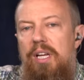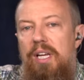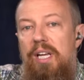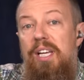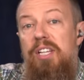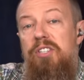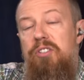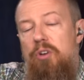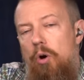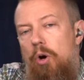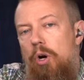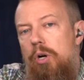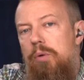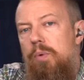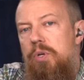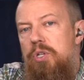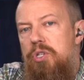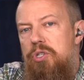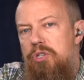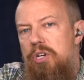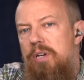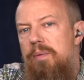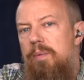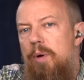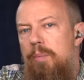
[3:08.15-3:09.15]
it's a hardware
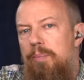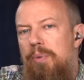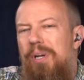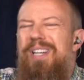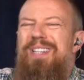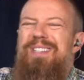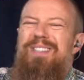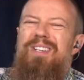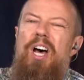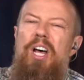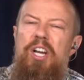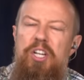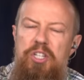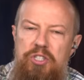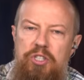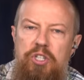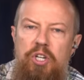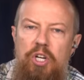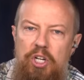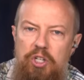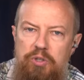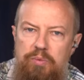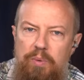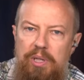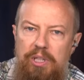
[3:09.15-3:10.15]
streamer, but it's not as
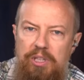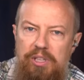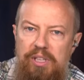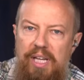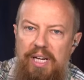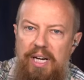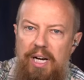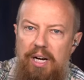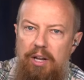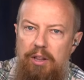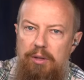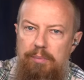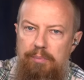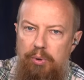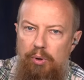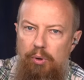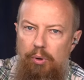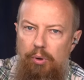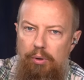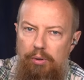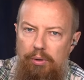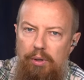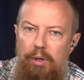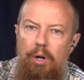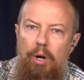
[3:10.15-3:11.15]
good as what you'd get out of the
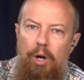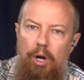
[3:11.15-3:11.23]
Pearl.